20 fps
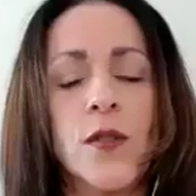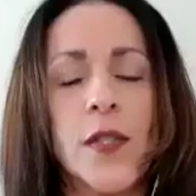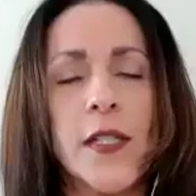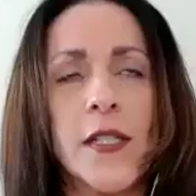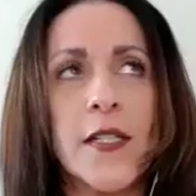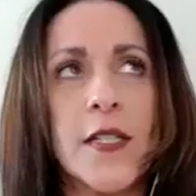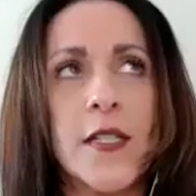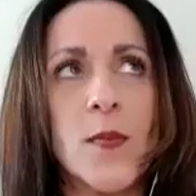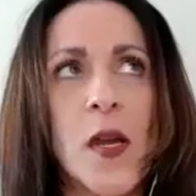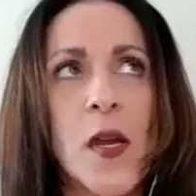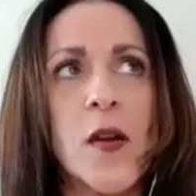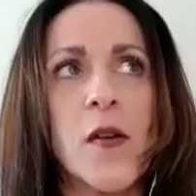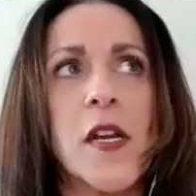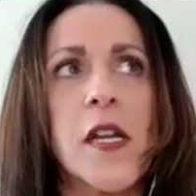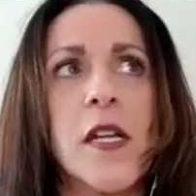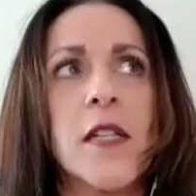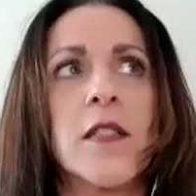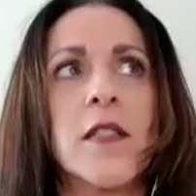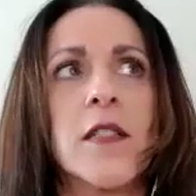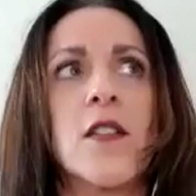
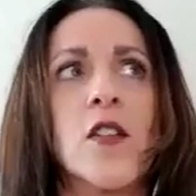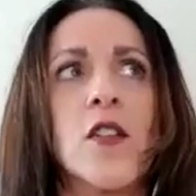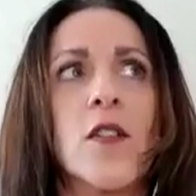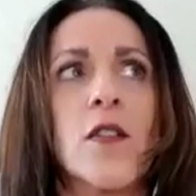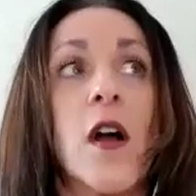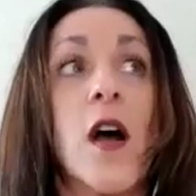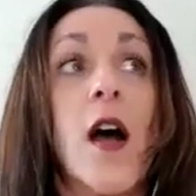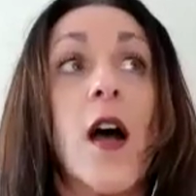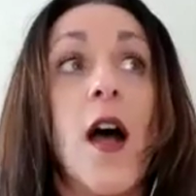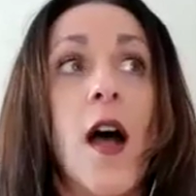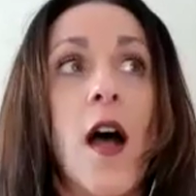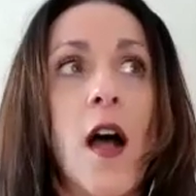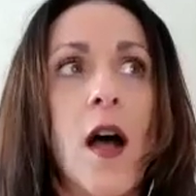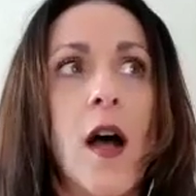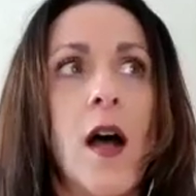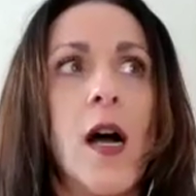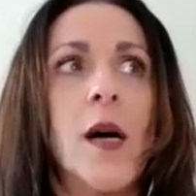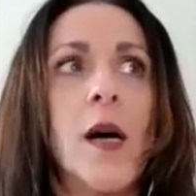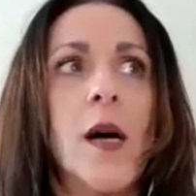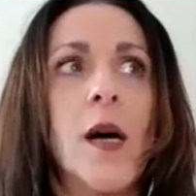experience and your
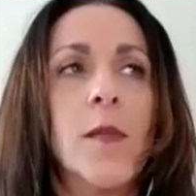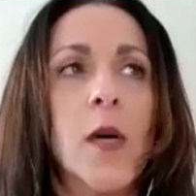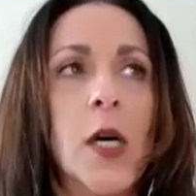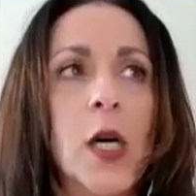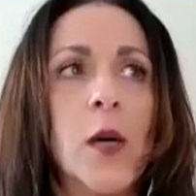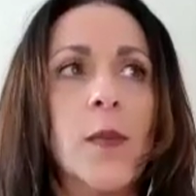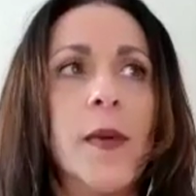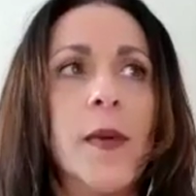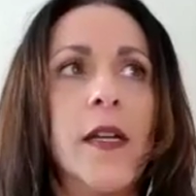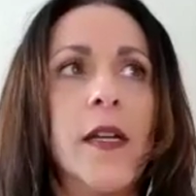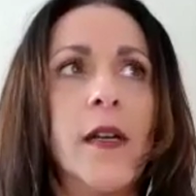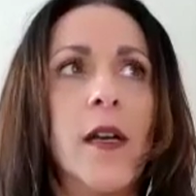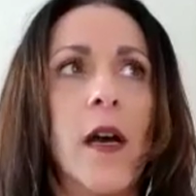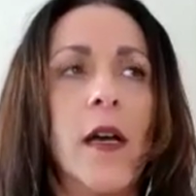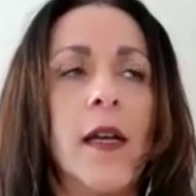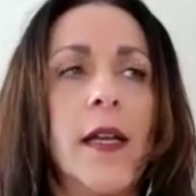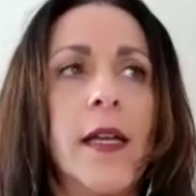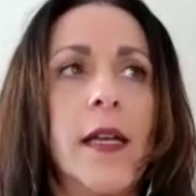aha moment